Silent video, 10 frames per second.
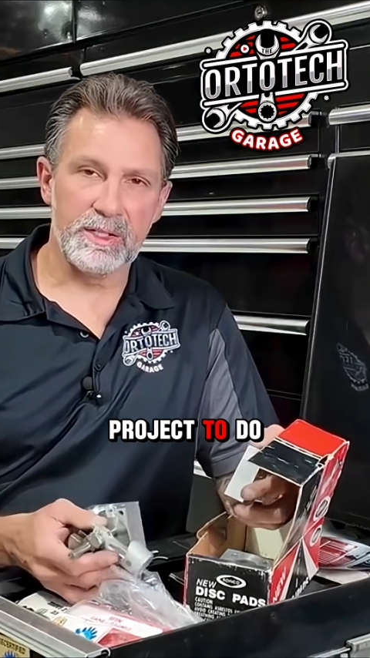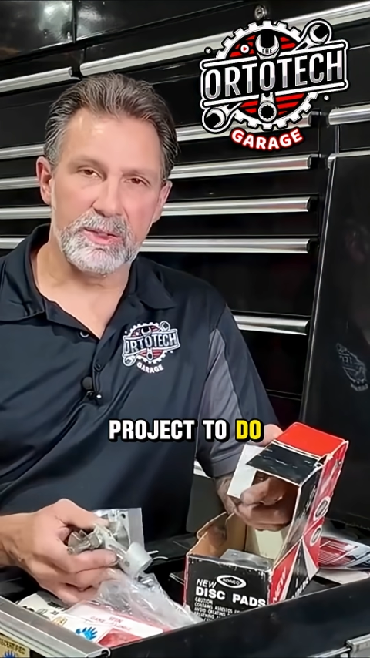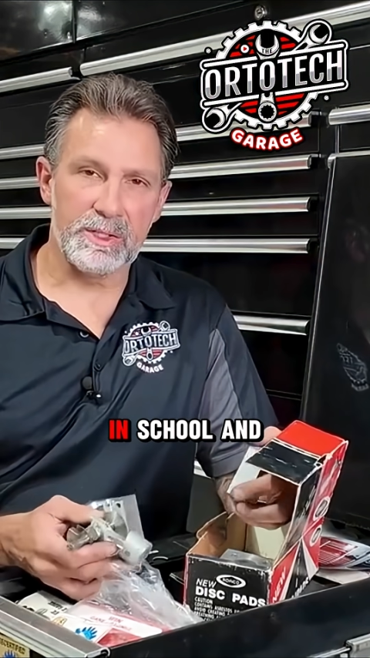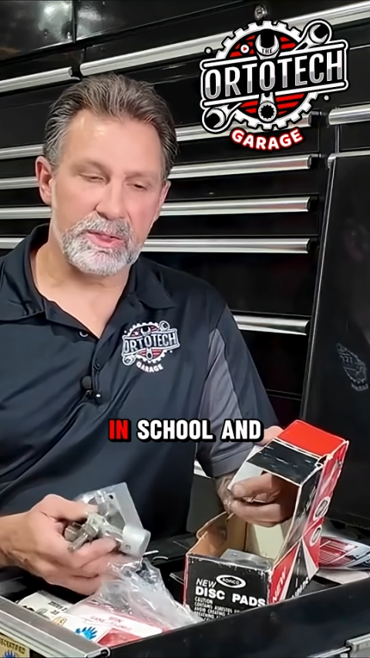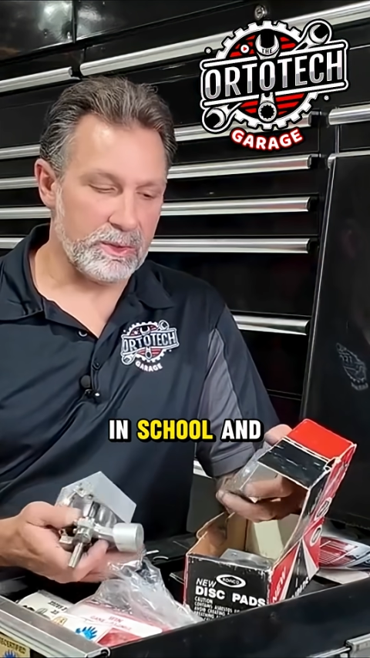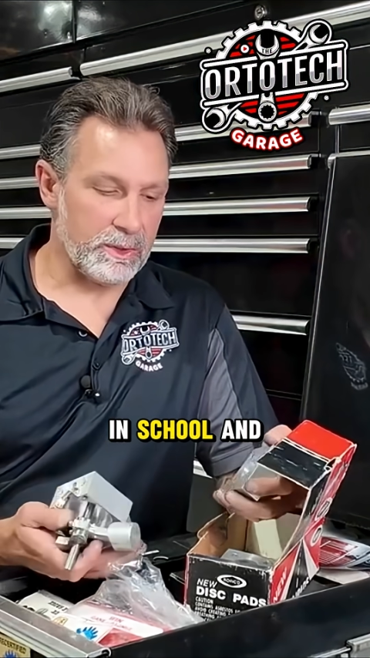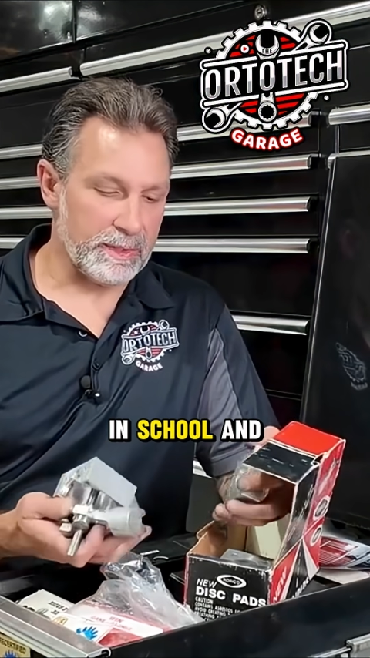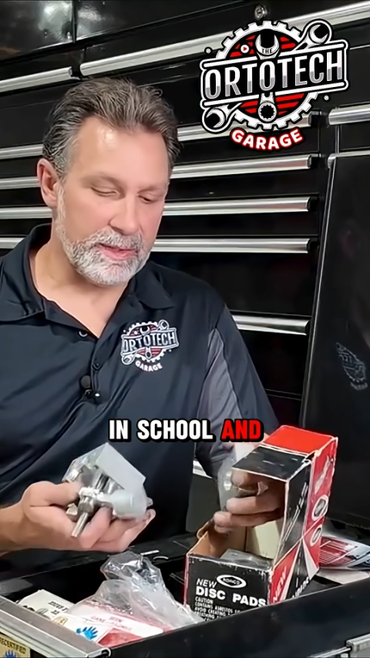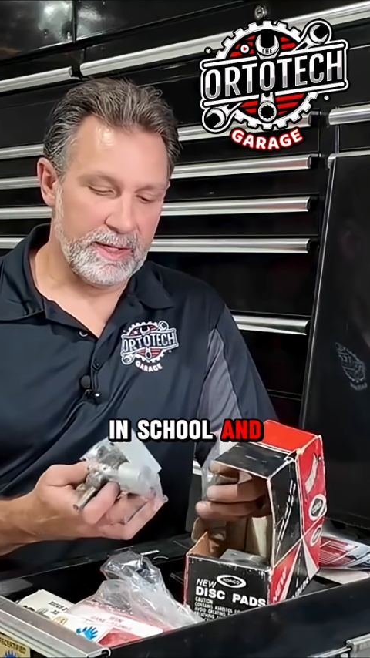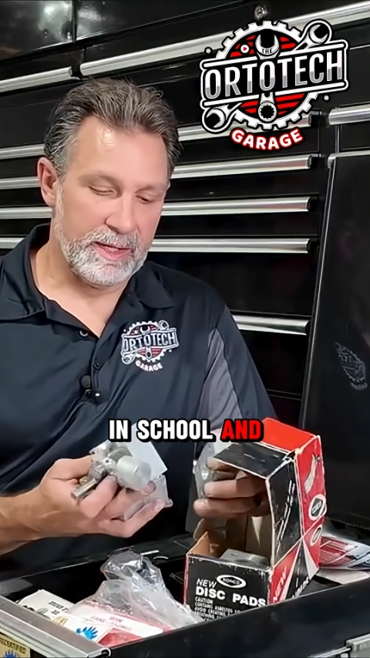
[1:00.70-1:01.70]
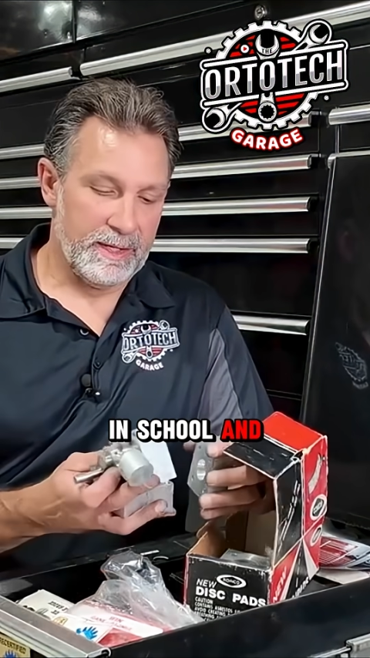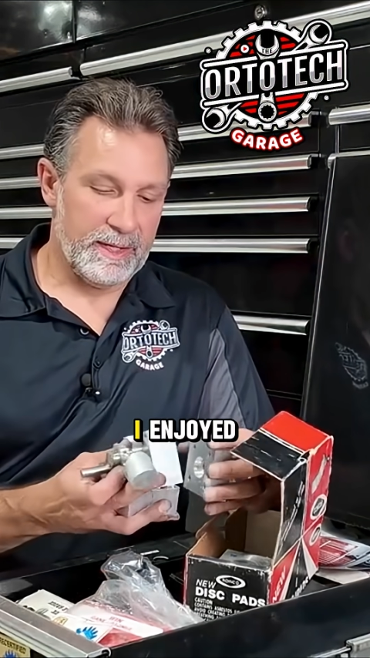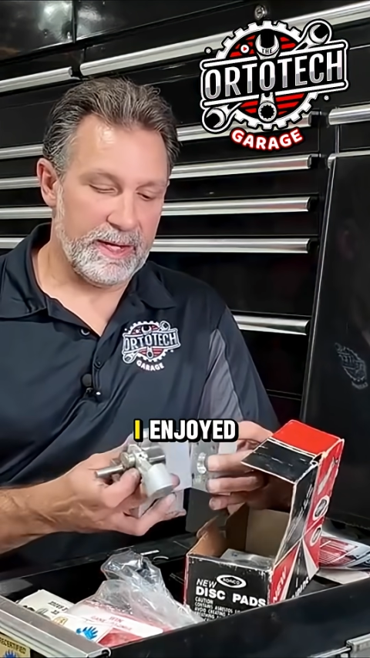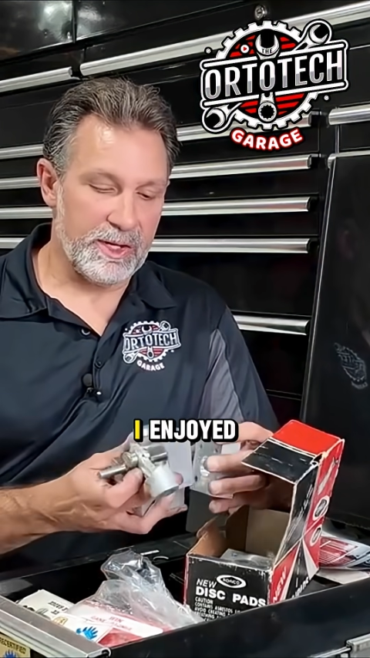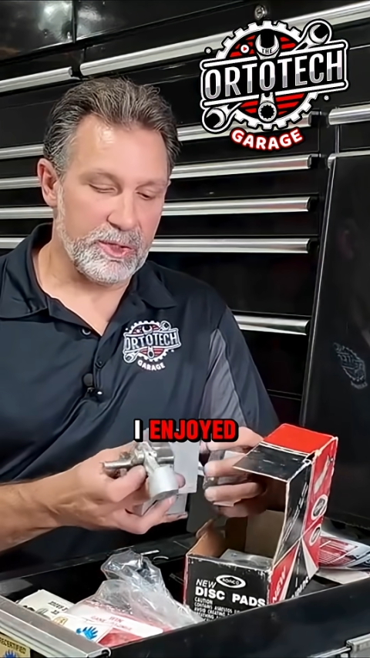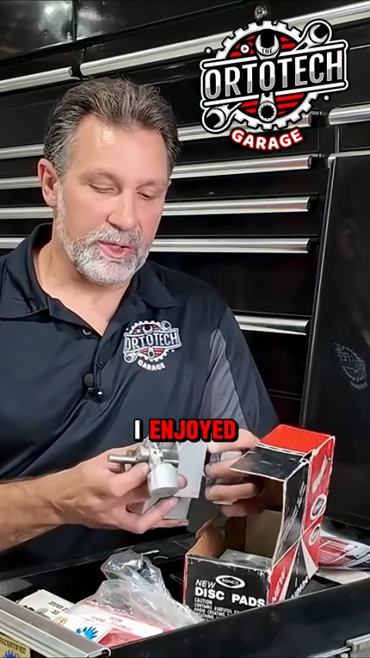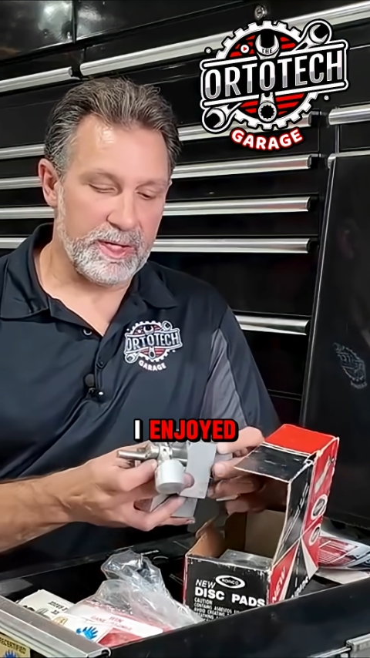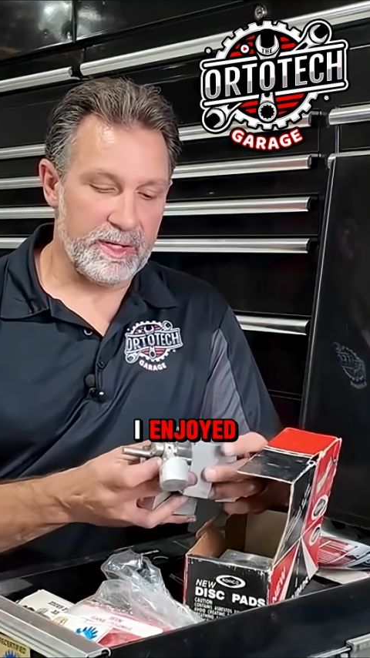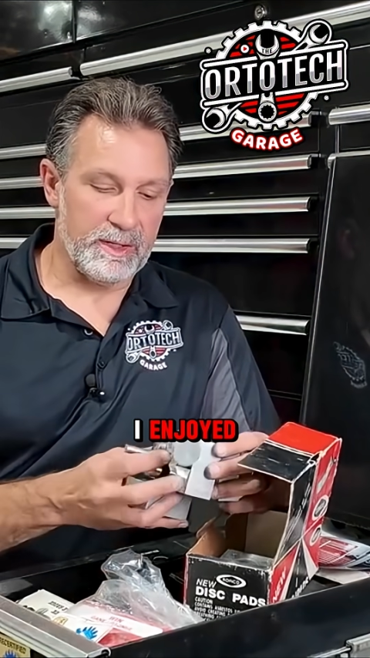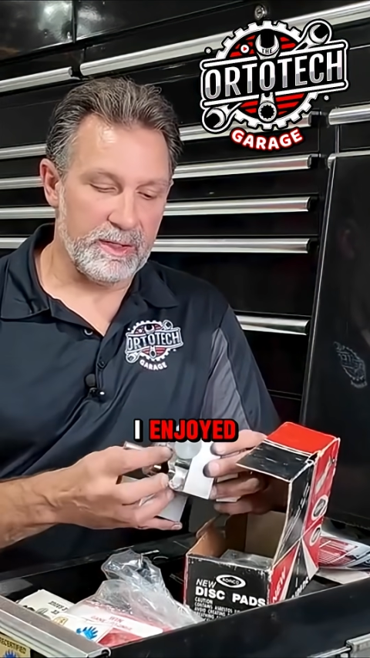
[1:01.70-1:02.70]
do in school, and I
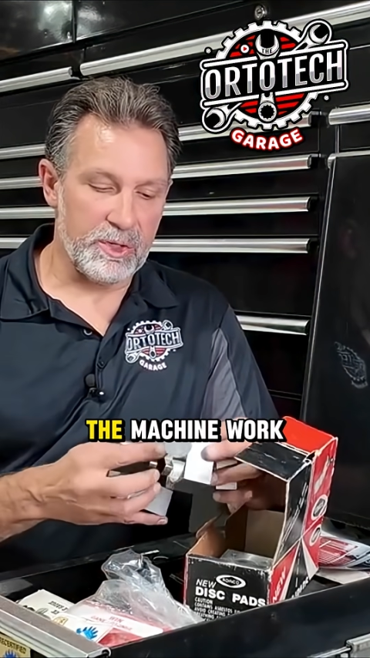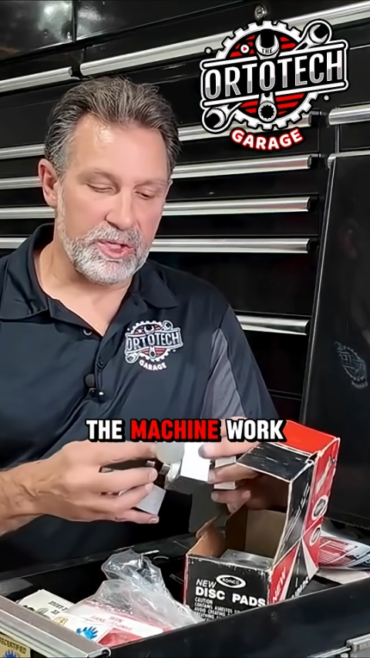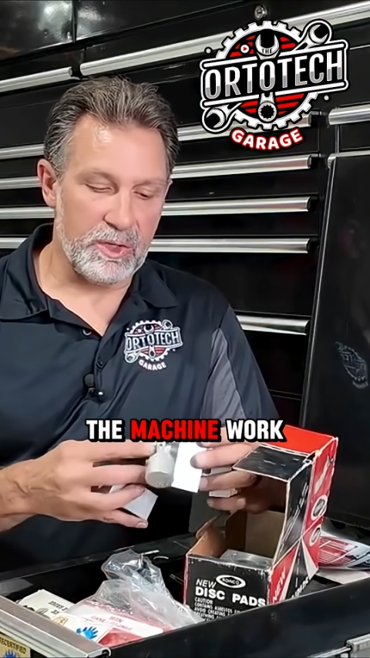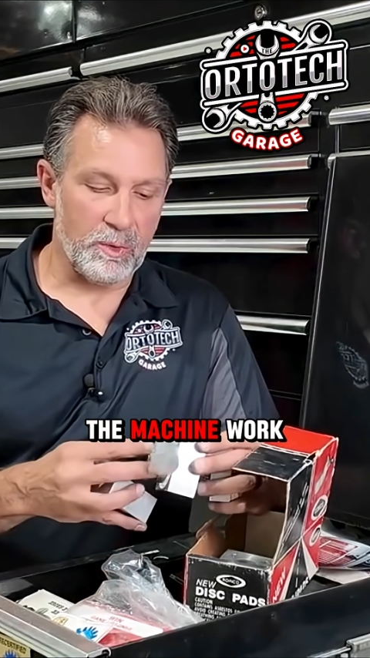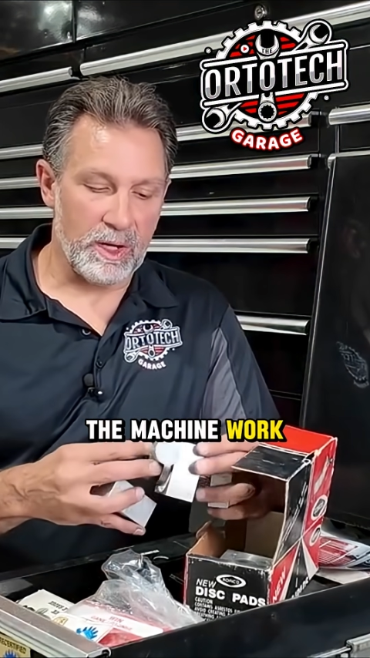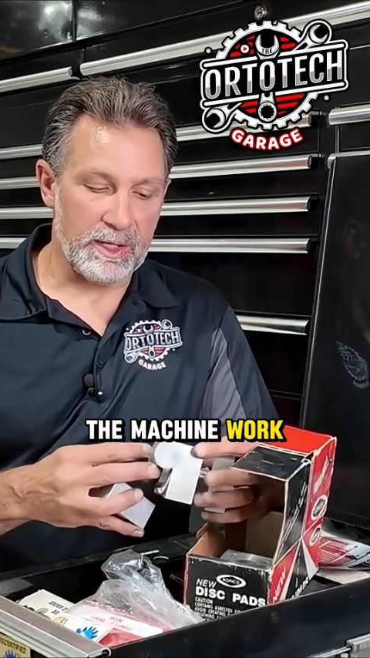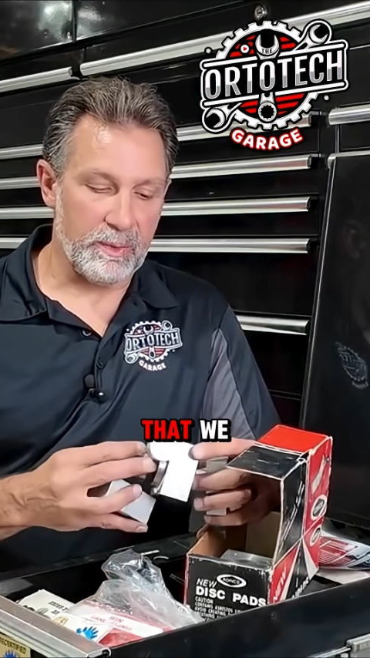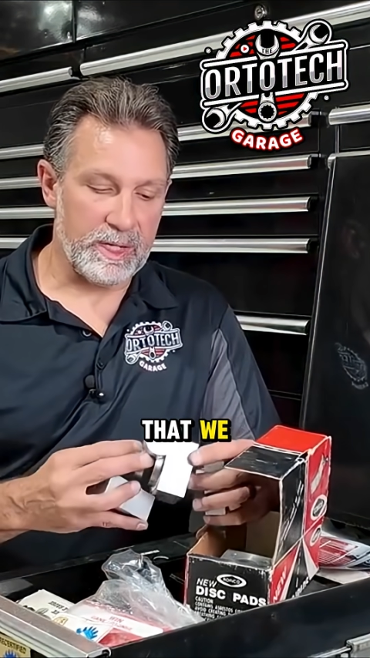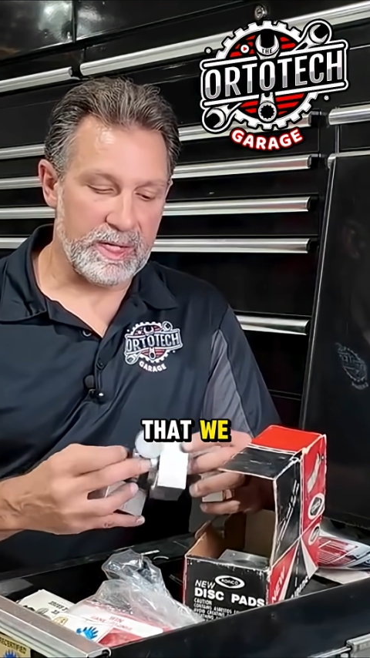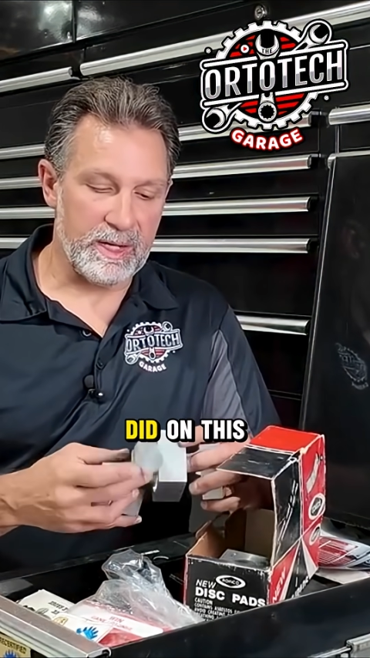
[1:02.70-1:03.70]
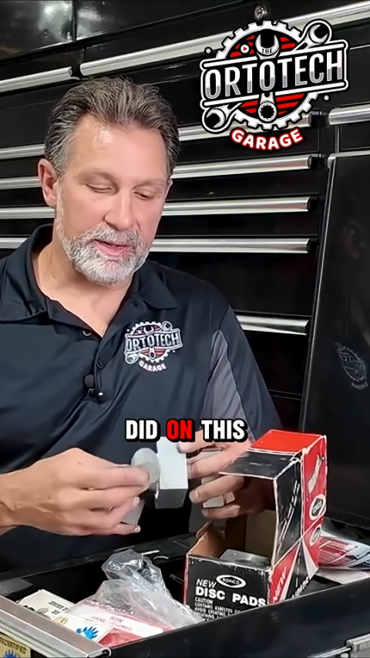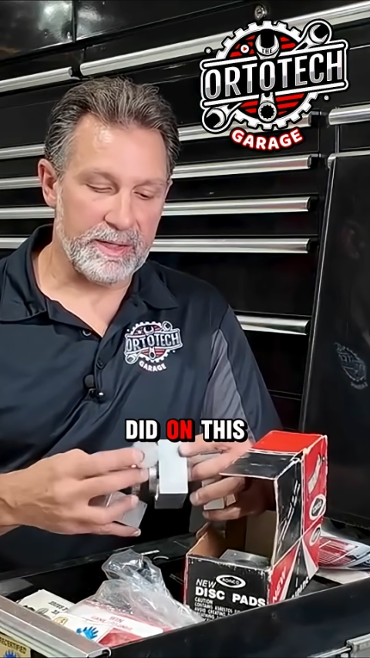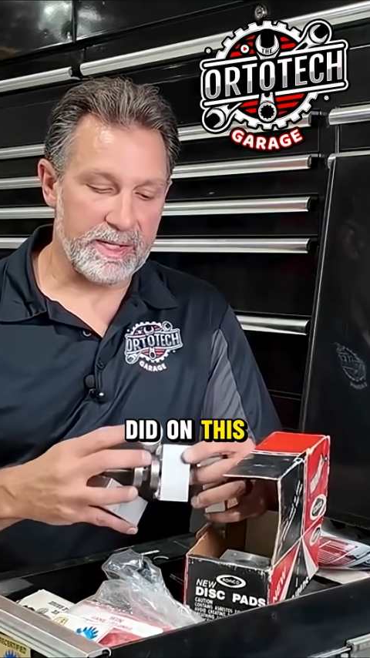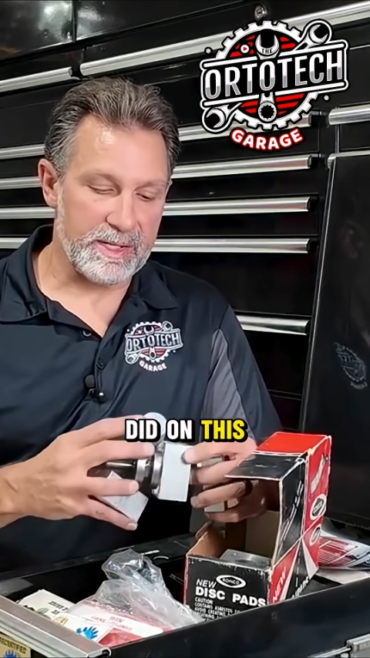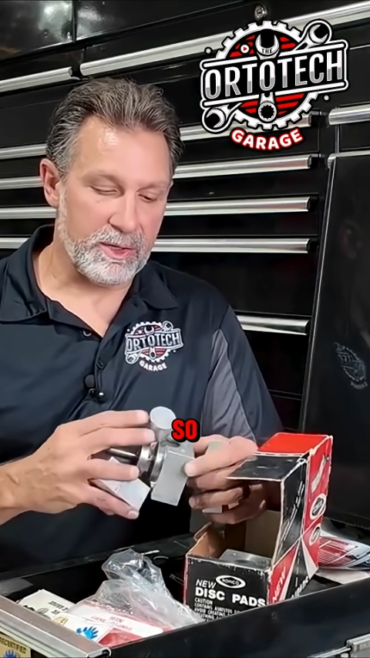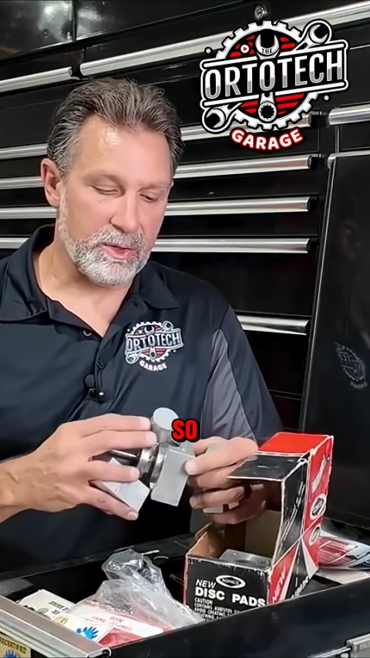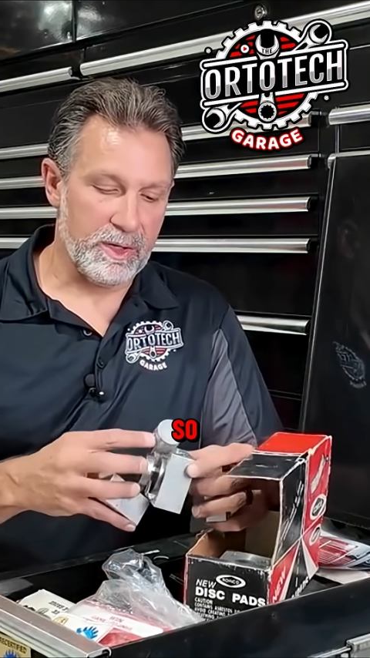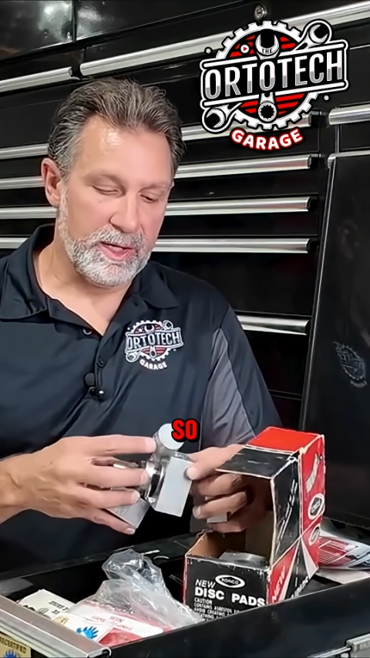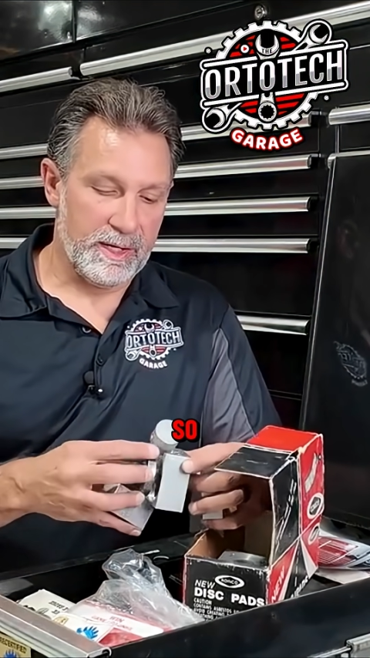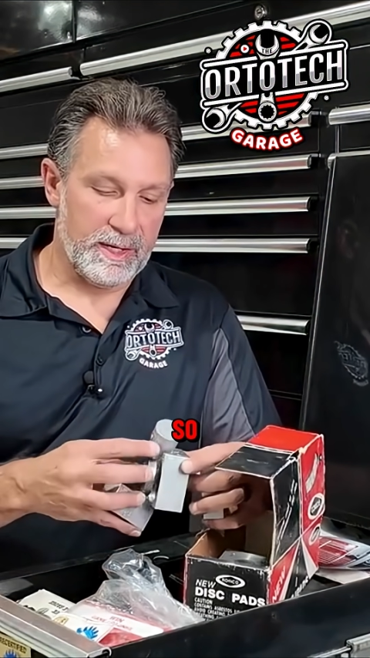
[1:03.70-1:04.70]
enjoyed the machine work that we did on this, so